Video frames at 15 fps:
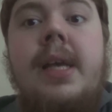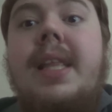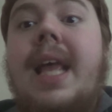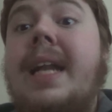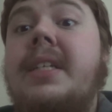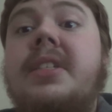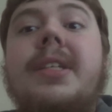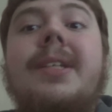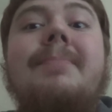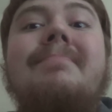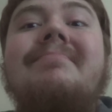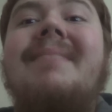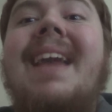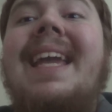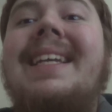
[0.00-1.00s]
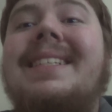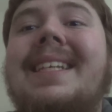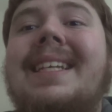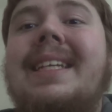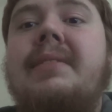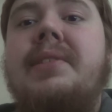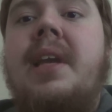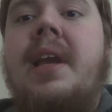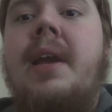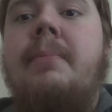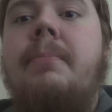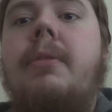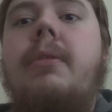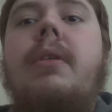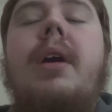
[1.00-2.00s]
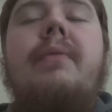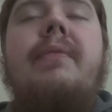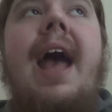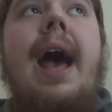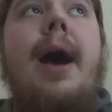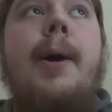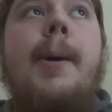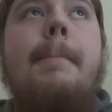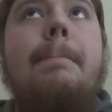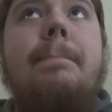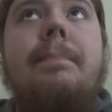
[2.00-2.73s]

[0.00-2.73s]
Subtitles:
That is an amazing example of how